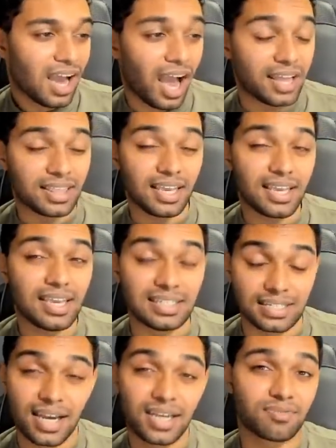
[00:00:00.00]
I think he
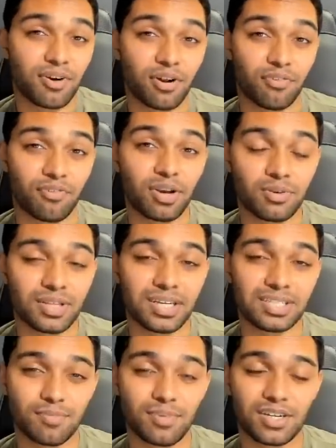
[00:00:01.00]
does very frequently
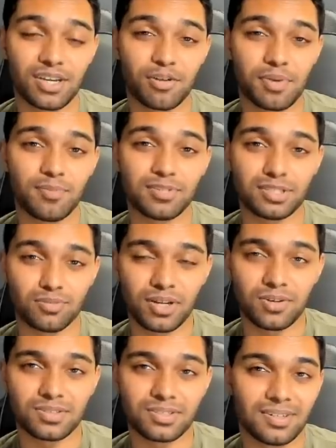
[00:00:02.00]
submit to other people's
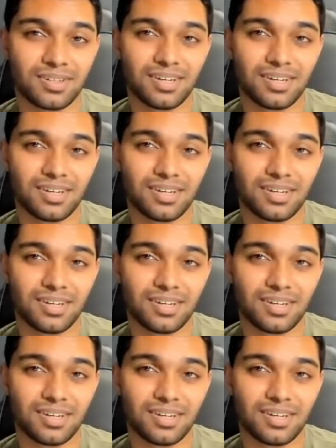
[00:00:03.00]
will.